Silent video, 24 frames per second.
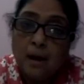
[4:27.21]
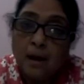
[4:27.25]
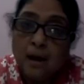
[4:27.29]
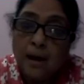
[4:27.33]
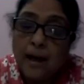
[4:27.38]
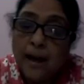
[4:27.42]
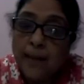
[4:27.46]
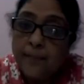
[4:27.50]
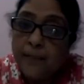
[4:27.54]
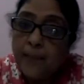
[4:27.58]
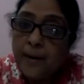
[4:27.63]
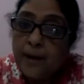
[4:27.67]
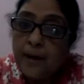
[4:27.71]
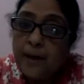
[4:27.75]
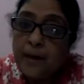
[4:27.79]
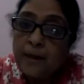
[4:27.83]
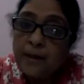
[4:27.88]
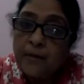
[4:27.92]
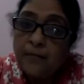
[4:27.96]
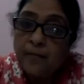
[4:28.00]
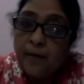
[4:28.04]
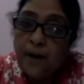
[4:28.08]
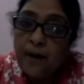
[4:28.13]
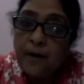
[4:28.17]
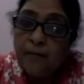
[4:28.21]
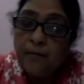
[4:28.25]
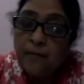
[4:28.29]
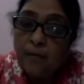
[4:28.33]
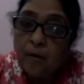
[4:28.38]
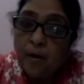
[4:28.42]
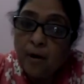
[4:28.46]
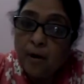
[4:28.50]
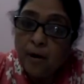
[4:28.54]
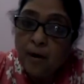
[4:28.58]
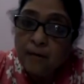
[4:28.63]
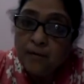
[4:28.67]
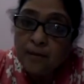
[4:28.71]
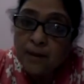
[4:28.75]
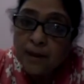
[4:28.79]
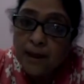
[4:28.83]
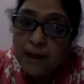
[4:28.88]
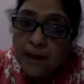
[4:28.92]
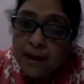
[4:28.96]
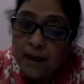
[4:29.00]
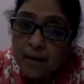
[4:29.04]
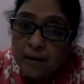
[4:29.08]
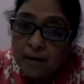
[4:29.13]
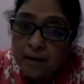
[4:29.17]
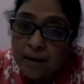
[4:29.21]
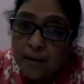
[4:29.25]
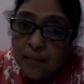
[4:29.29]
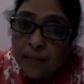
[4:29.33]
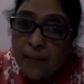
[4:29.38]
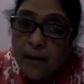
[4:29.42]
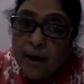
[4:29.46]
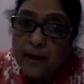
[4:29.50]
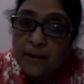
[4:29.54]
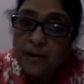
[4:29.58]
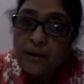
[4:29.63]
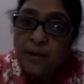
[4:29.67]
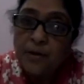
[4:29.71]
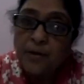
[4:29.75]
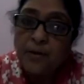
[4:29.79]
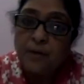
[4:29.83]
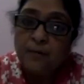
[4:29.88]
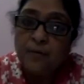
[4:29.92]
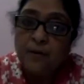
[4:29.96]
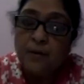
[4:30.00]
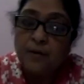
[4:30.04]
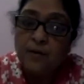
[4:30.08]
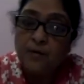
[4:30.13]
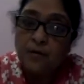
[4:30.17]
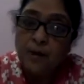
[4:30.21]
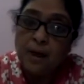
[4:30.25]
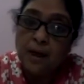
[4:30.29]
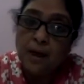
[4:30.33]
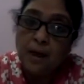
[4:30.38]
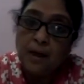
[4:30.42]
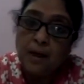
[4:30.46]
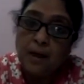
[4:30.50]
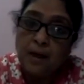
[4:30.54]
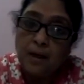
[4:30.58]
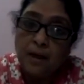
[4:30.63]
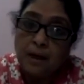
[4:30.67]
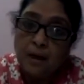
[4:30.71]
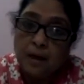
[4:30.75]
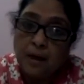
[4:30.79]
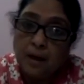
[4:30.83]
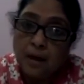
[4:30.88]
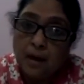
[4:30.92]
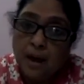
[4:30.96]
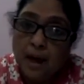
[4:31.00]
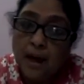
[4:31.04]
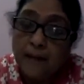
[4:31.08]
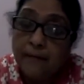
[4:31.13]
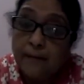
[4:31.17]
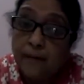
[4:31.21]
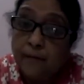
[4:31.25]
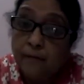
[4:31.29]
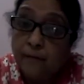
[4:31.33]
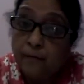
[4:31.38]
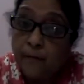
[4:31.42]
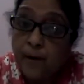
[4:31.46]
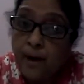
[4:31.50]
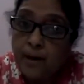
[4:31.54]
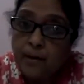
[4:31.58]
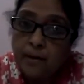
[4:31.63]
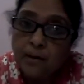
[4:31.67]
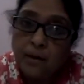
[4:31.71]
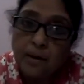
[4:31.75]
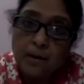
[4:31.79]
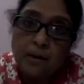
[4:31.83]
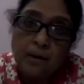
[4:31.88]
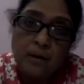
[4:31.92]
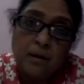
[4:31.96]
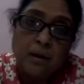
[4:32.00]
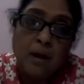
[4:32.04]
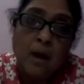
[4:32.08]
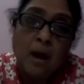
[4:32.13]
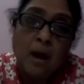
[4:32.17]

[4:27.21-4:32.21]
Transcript: is very fond of sitting on the branches of the tree, and the fastest